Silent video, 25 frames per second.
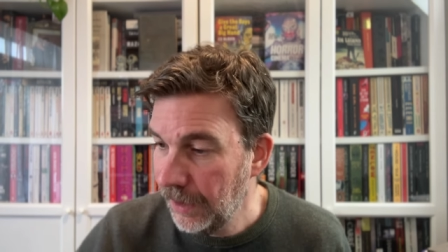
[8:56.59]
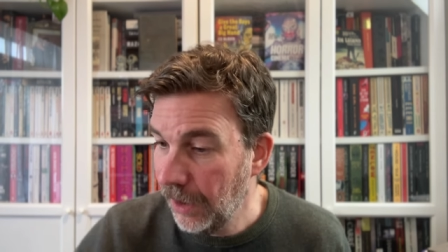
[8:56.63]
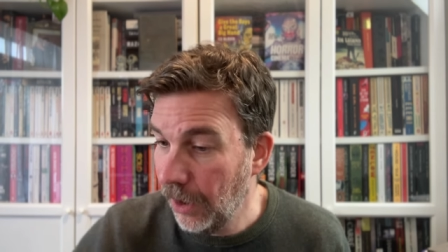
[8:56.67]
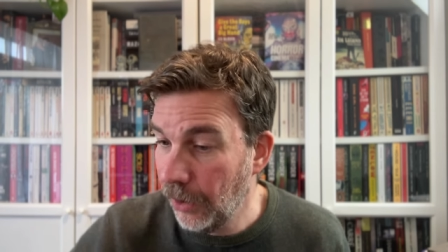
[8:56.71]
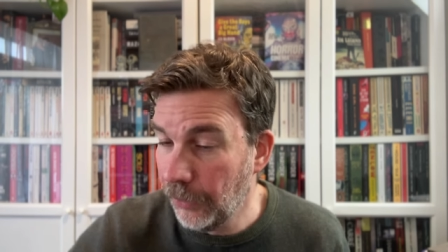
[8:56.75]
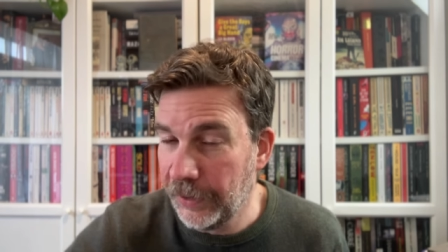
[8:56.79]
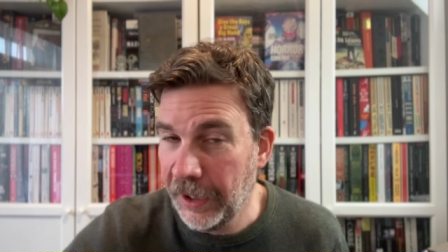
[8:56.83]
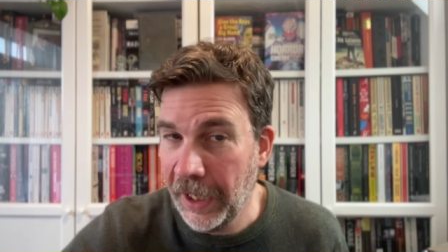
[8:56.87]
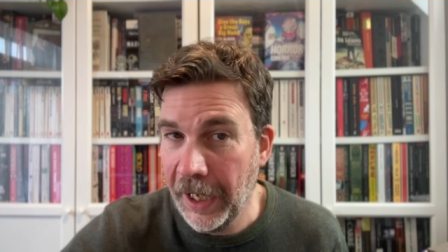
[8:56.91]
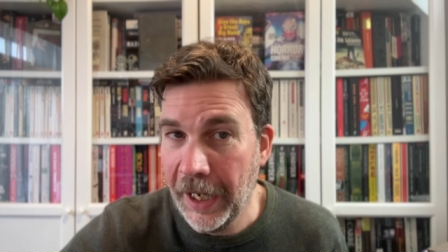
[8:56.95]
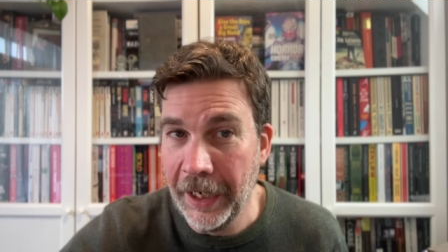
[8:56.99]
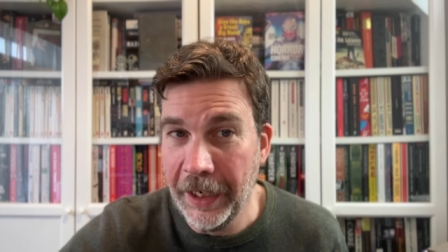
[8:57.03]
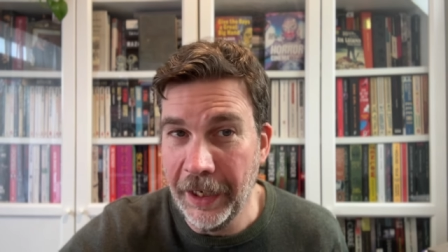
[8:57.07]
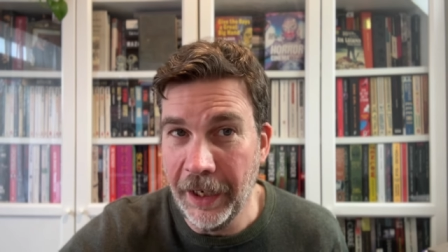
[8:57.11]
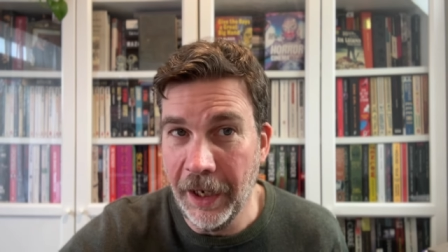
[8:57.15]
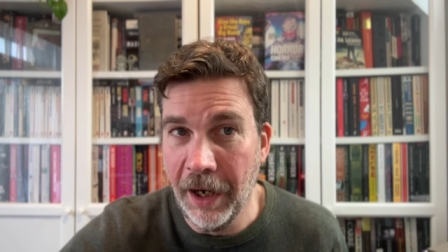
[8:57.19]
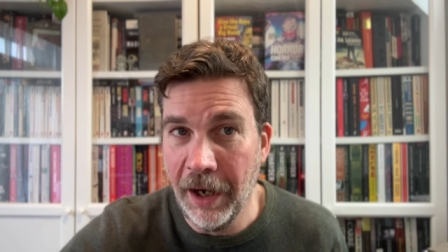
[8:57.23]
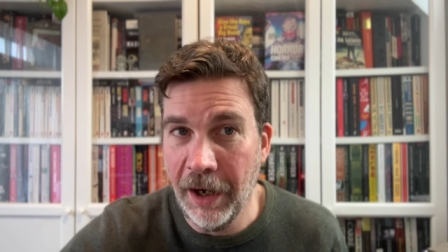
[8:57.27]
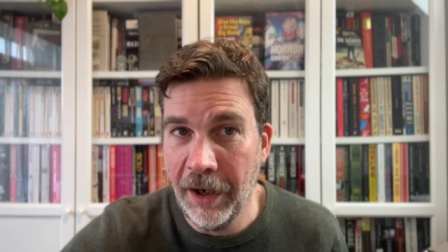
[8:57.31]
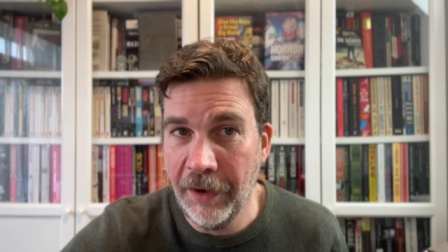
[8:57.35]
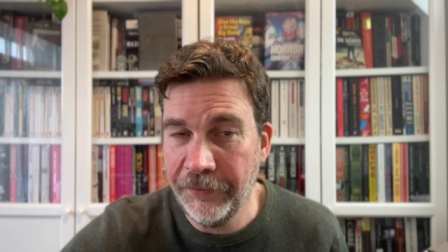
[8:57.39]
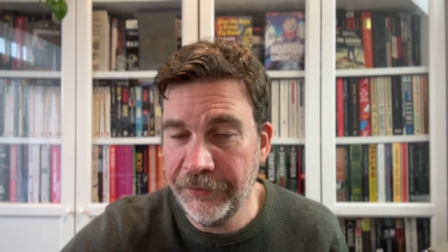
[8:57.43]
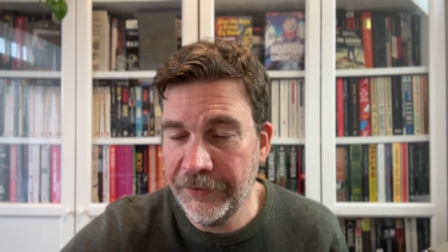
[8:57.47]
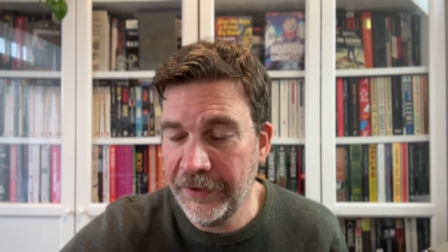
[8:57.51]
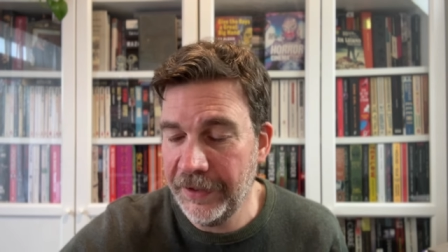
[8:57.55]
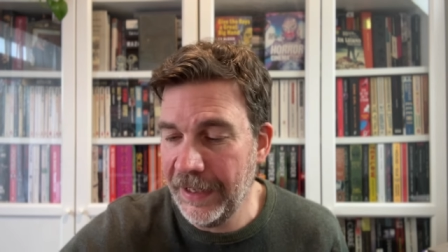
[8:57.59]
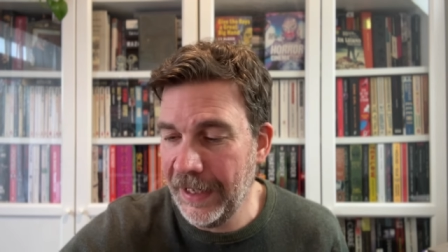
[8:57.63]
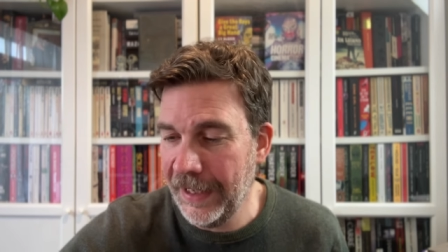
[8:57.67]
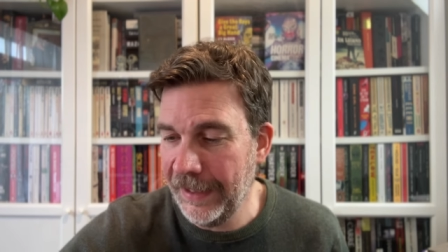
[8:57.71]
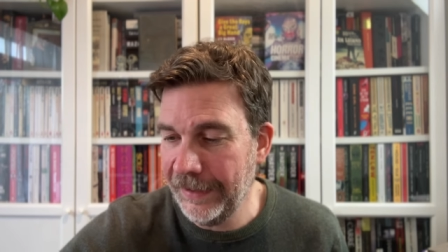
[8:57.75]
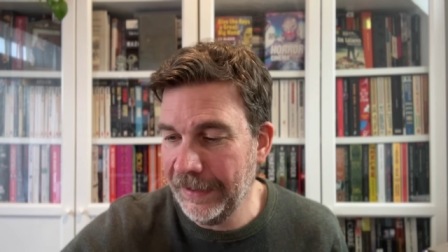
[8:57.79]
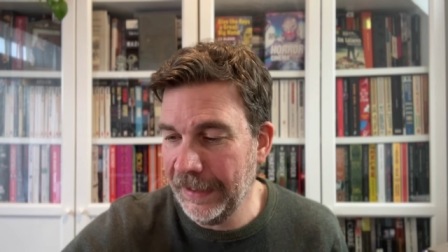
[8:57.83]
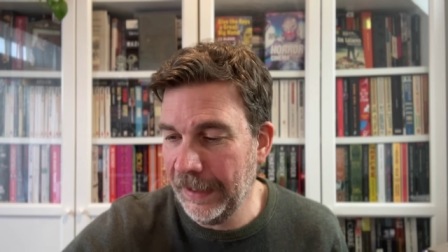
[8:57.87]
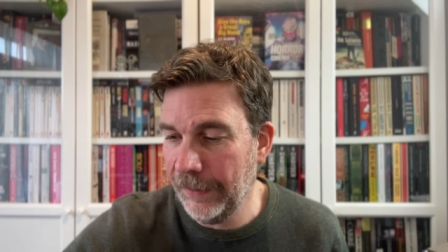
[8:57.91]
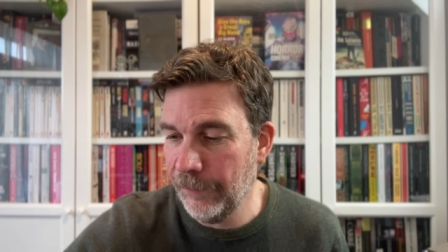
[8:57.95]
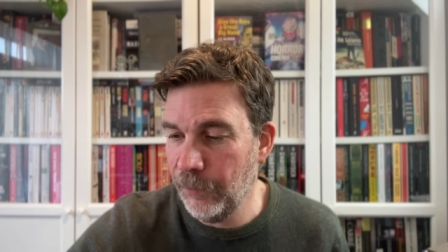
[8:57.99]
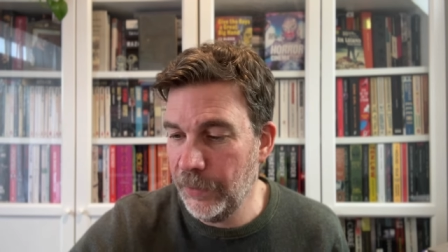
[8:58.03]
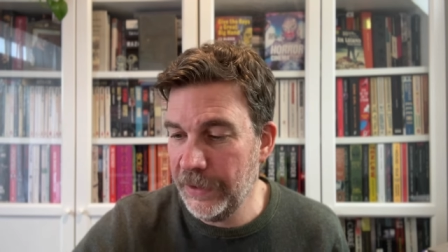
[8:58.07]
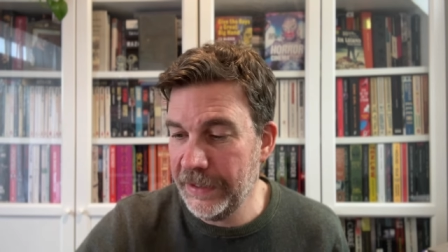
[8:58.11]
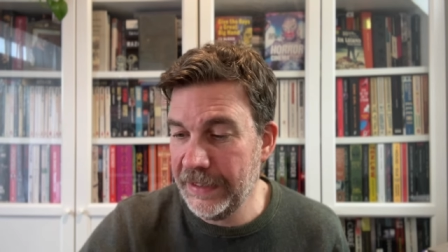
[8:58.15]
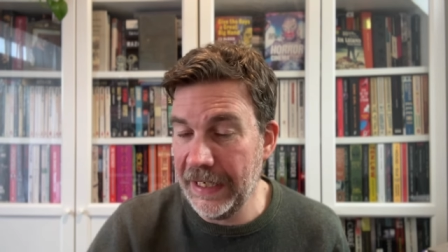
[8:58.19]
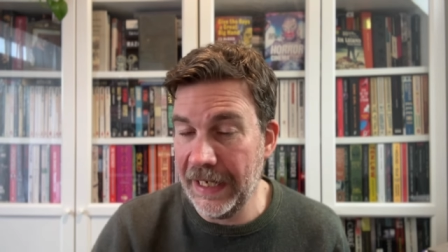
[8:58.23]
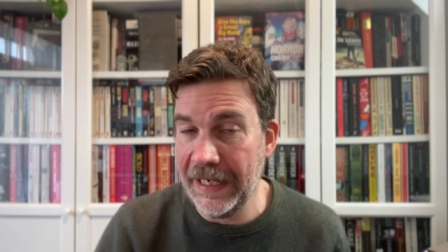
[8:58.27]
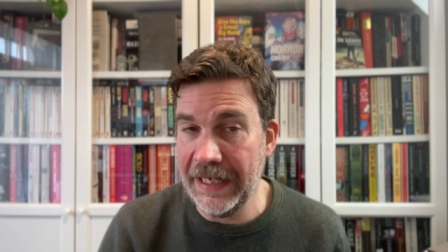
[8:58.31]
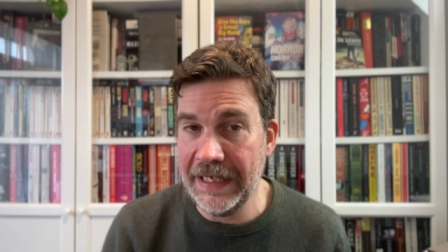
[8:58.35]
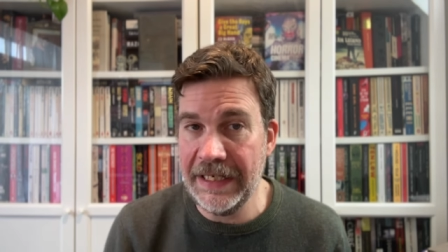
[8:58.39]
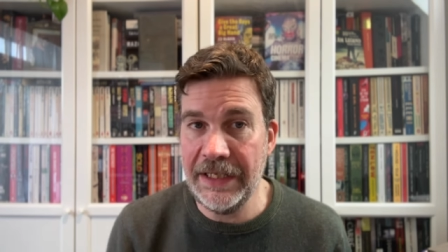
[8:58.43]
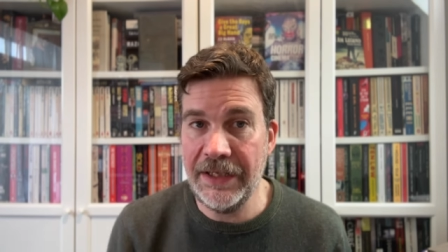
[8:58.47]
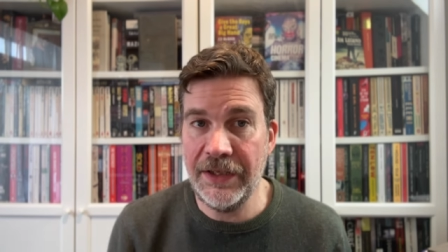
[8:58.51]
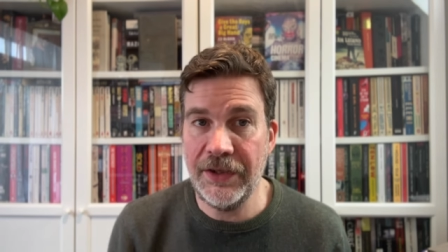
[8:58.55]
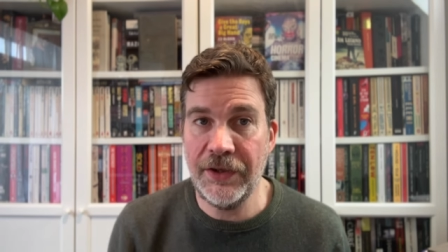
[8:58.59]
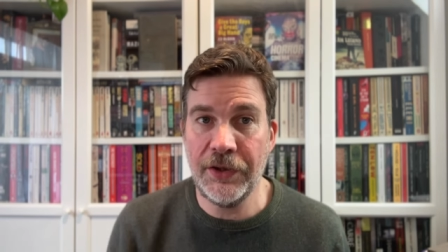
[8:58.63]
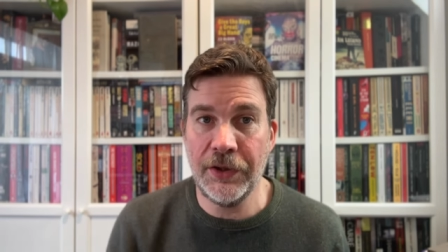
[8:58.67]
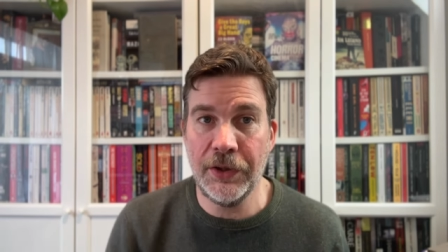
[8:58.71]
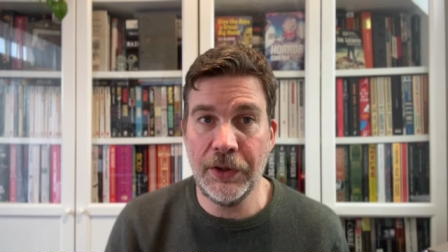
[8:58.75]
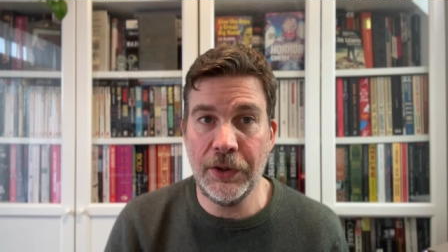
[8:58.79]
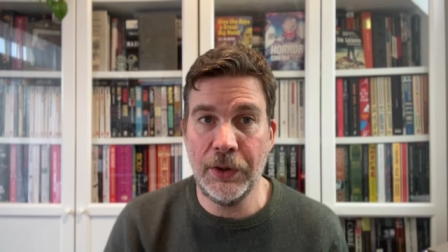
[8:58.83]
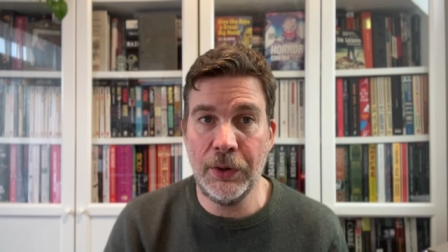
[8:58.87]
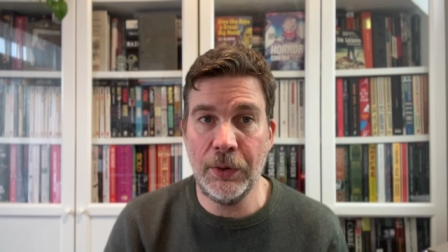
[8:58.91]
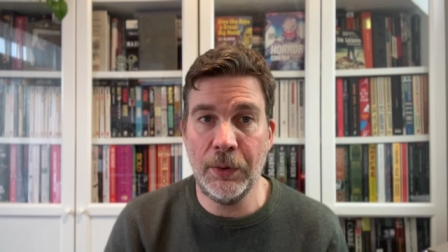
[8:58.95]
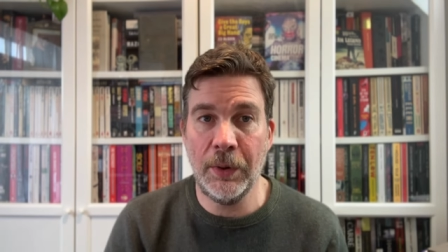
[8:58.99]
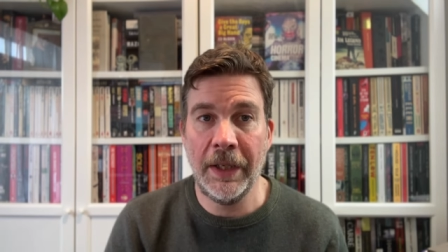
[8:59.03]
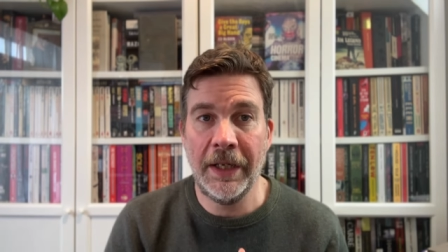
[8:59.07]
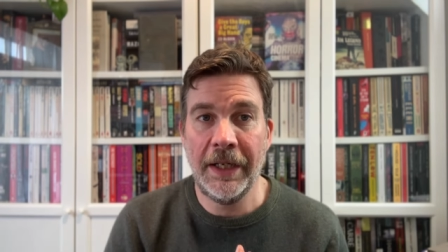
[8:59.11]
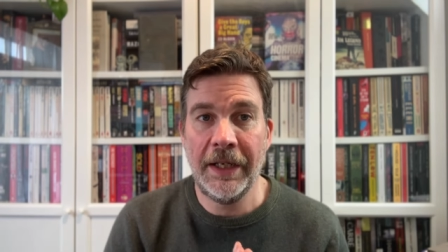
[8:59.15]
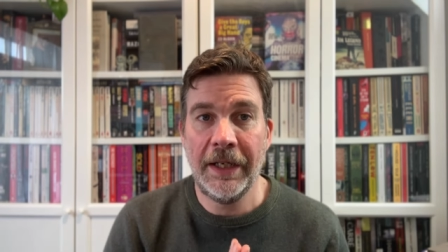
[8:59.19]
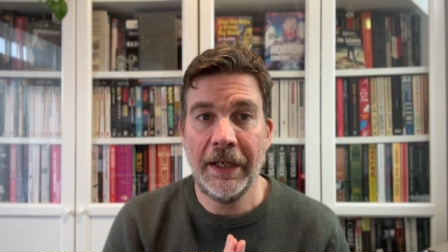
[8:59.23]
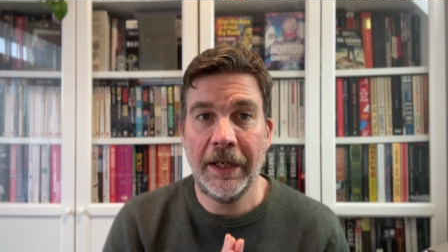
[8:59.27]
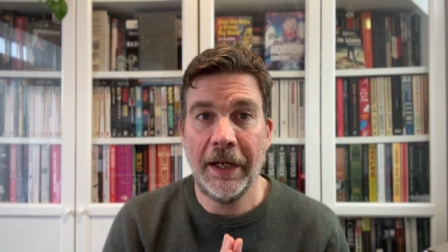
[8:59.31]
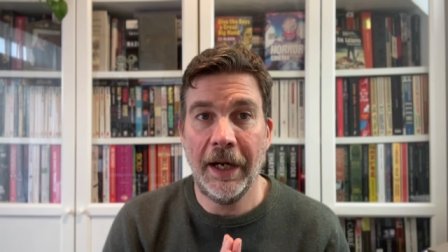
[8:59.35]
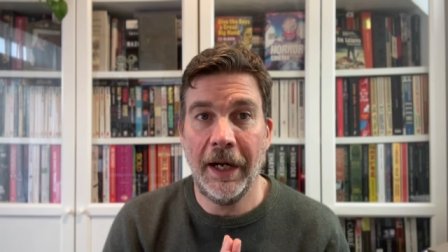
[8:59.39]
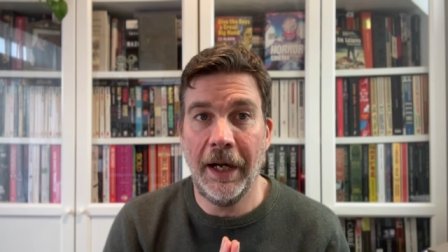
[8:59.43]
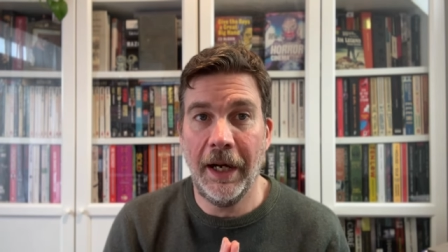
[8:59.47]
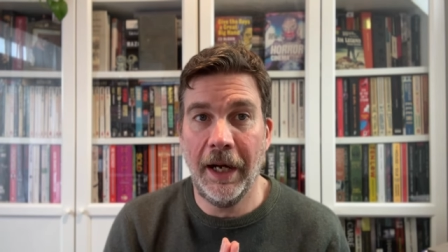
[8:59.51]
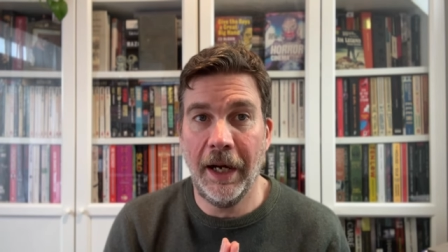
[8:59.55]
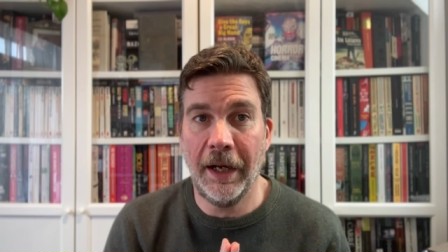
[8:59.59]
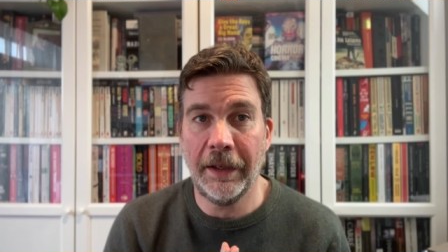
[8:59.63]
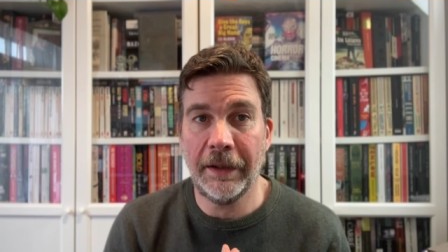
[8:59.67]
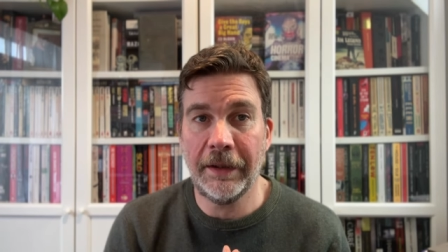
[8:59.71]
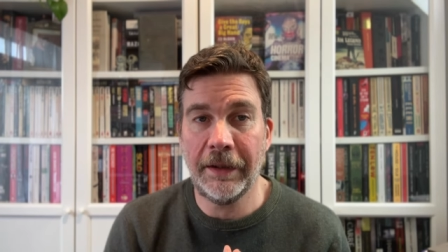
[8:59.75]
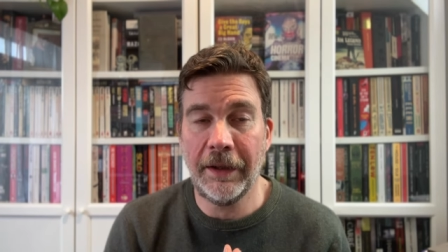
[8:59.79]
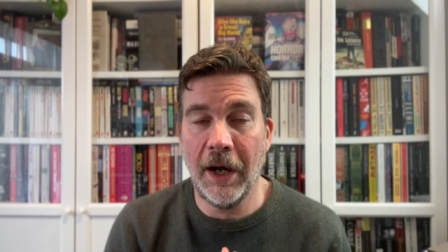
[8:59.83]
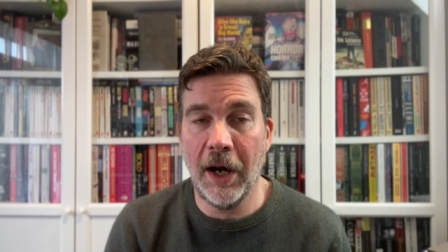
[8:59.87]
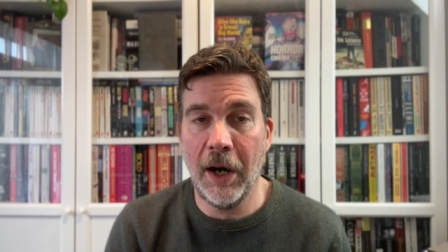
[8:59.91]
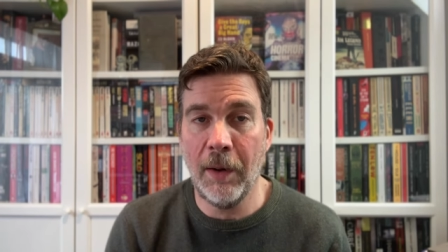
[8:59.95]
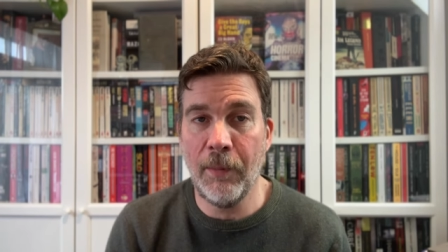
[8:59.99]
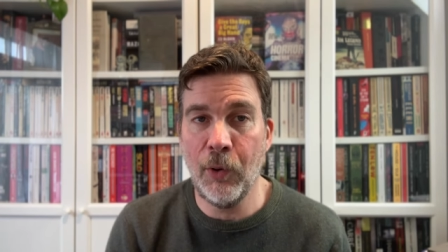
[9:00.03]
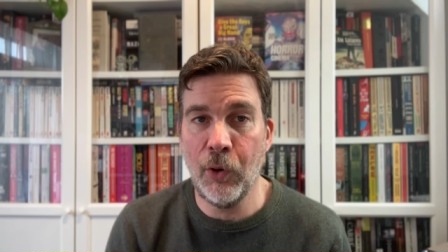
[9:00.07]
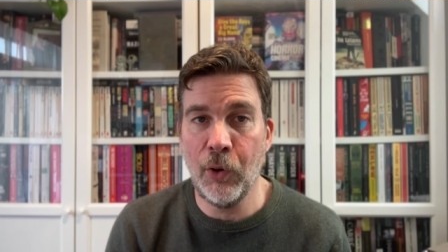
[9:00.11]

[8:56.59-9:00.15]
Okay, after that, then we get into Garb